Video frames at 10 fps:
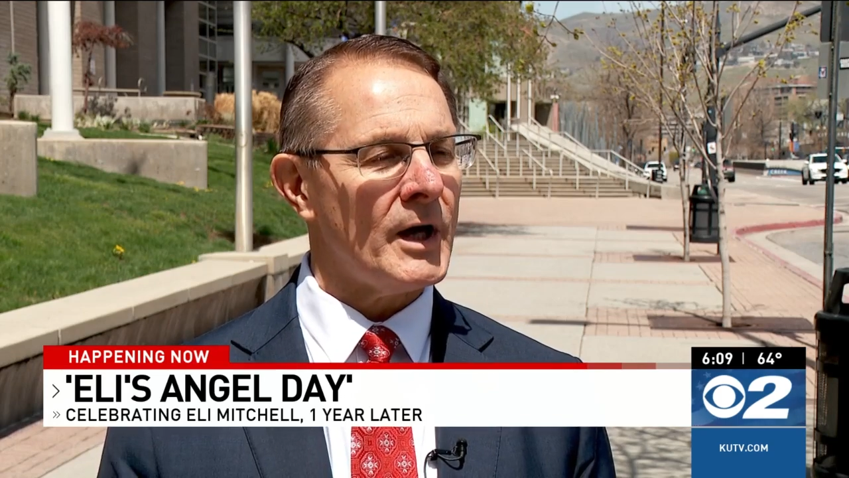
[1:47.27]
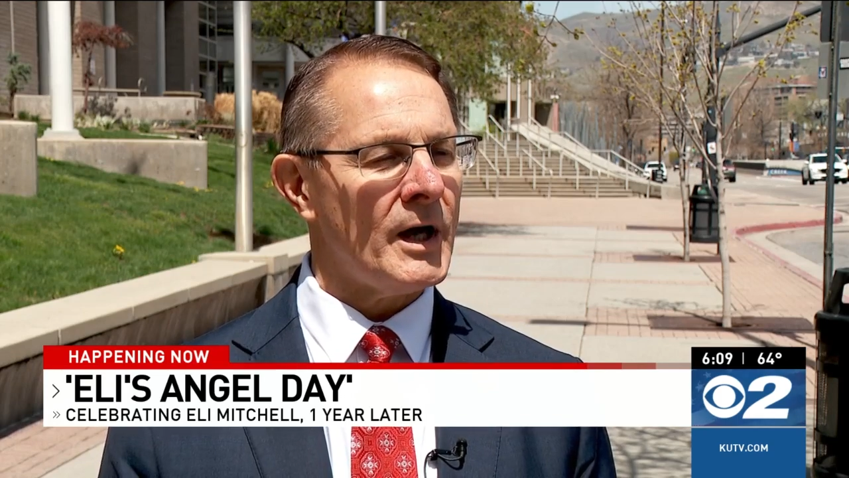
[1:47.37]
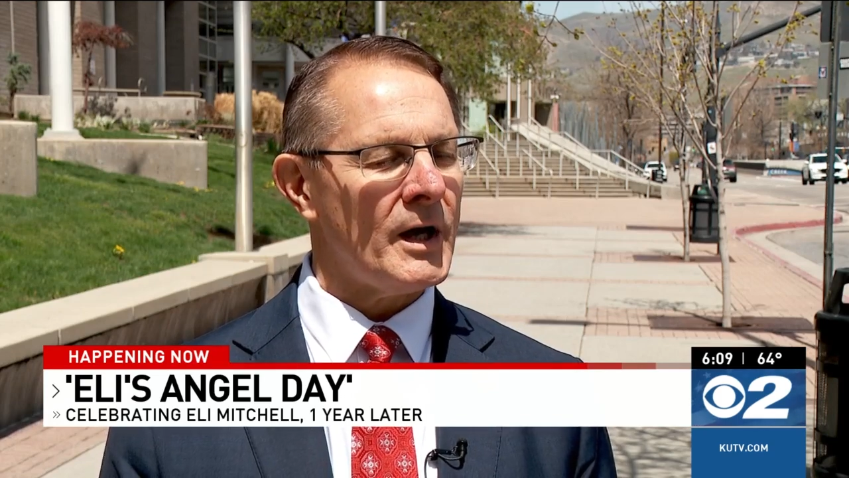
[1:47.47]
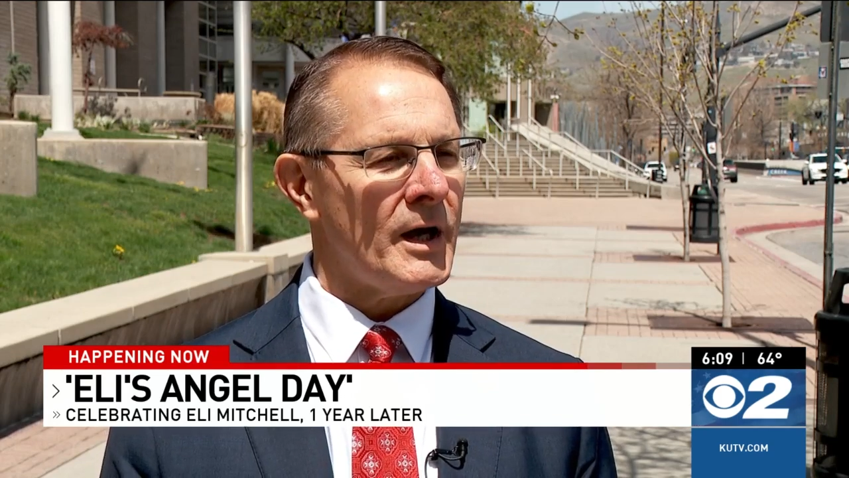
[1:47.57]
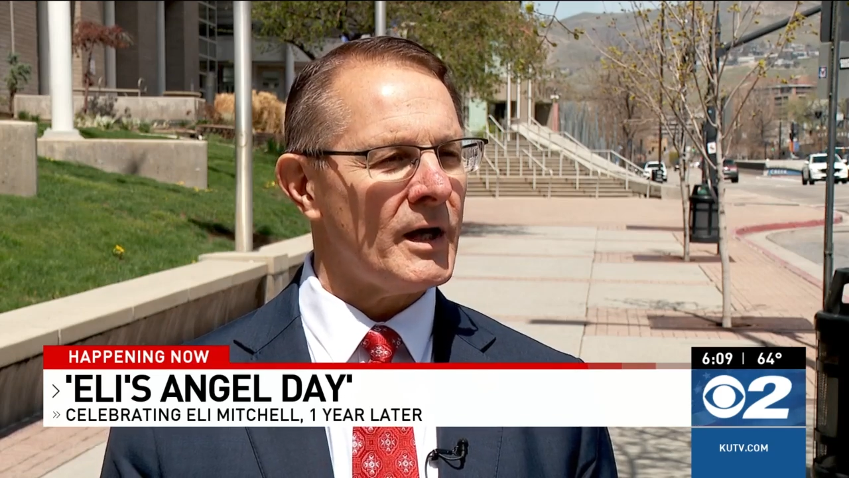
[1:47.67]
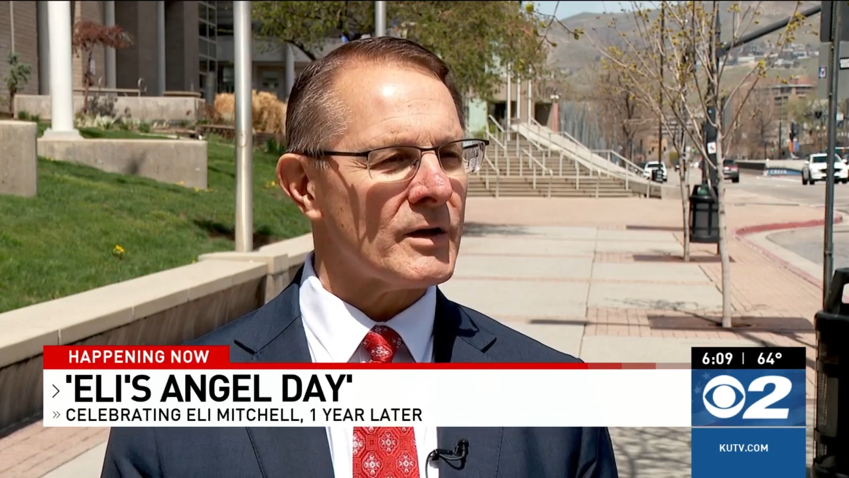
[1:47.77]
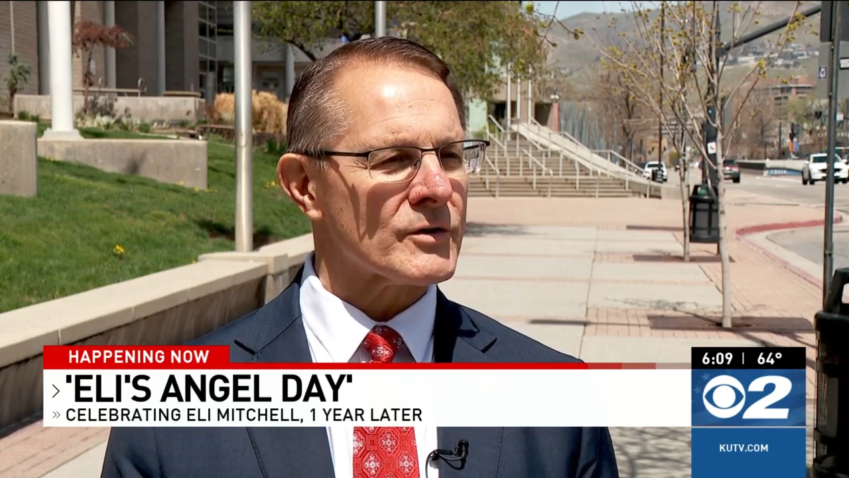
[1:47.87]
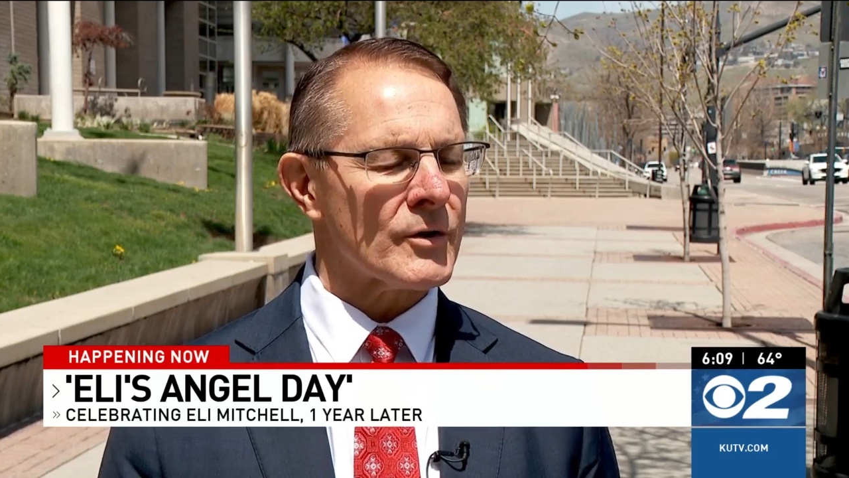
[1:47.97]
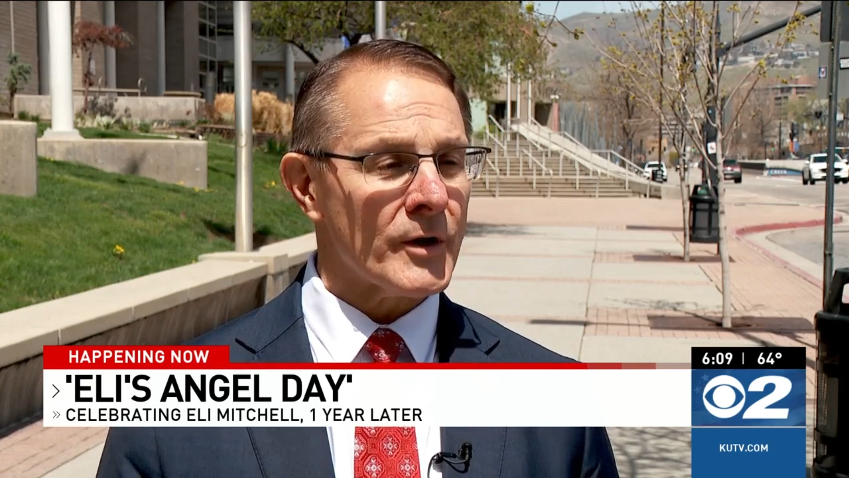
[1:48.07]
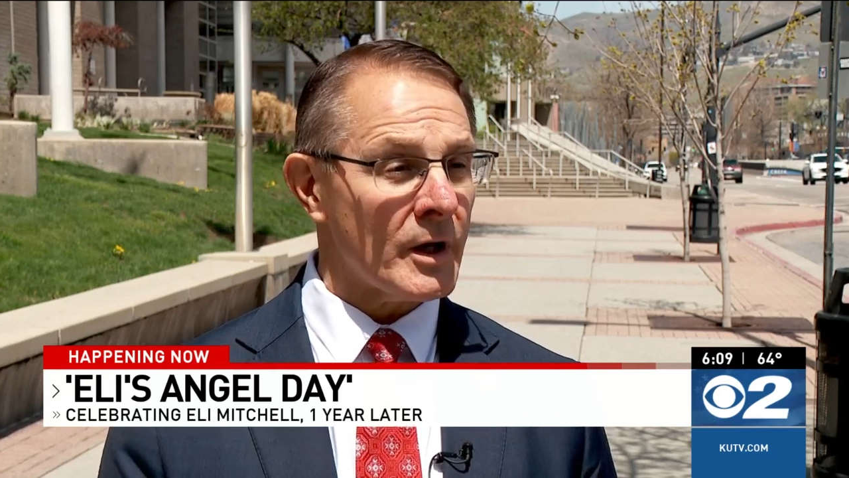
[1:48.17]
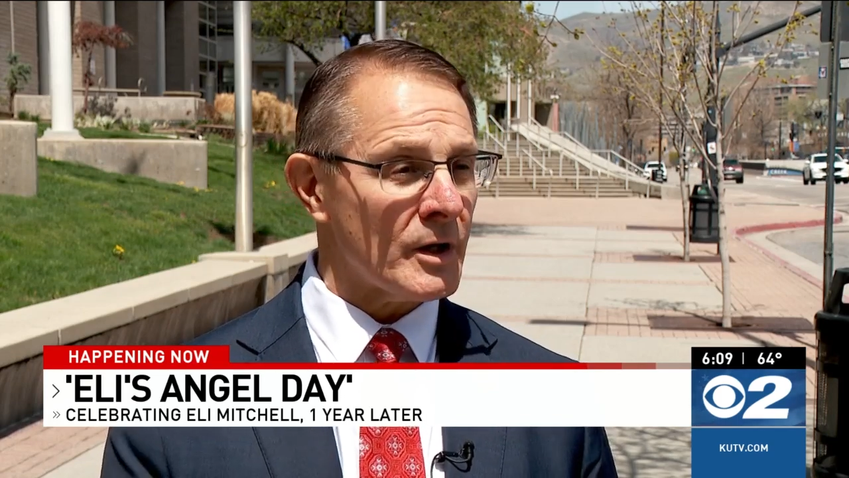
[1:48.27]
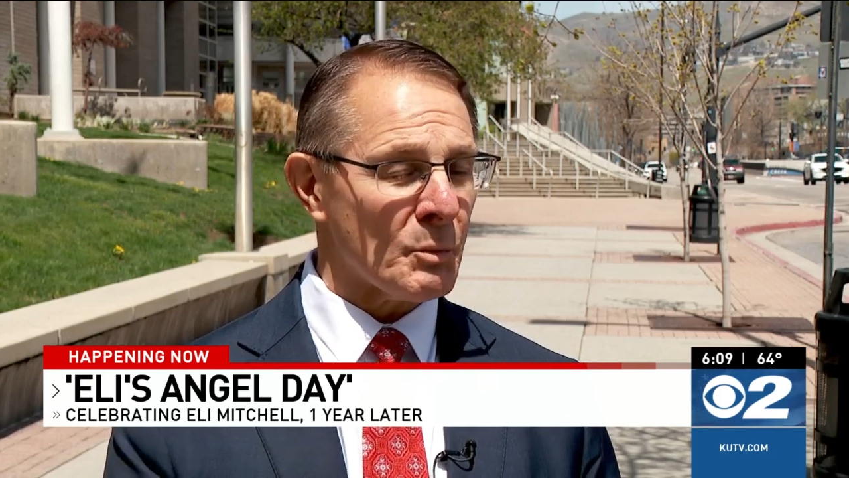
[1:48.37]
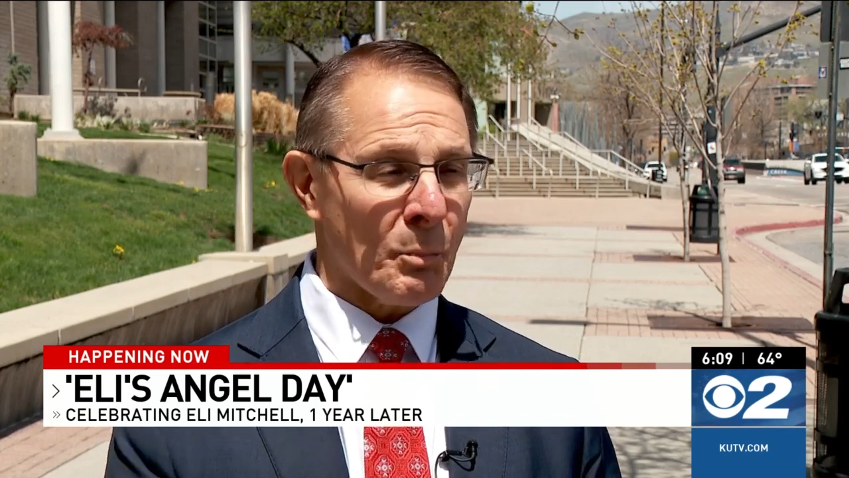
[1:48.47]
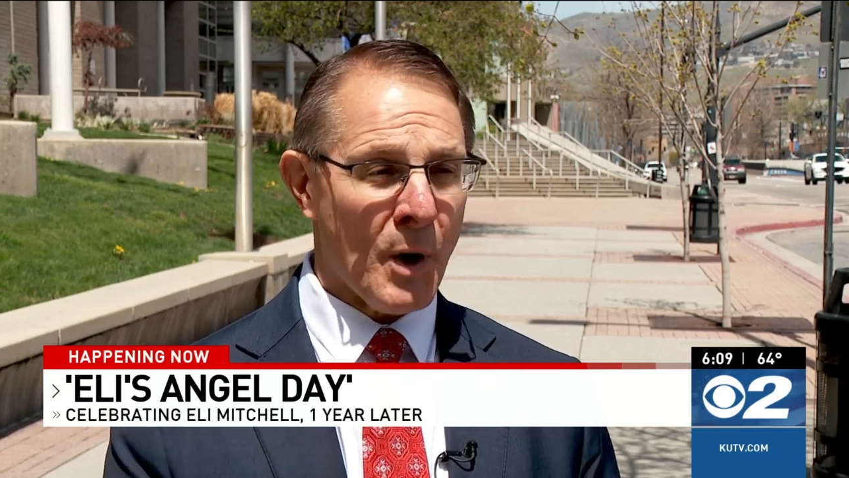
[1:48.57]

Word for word: and, and turning it into